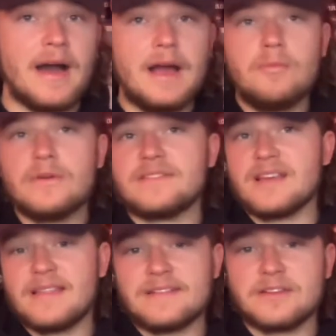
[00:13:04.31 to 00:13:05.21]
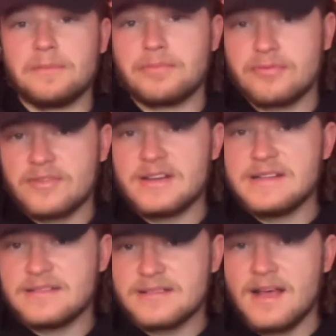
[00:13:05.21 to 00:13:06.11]
I would that's a pretty
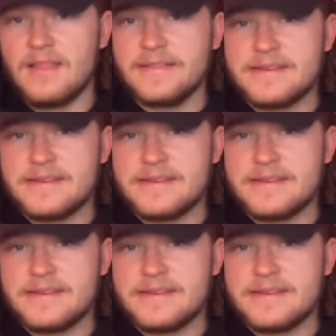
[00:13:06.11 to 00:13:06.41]
solid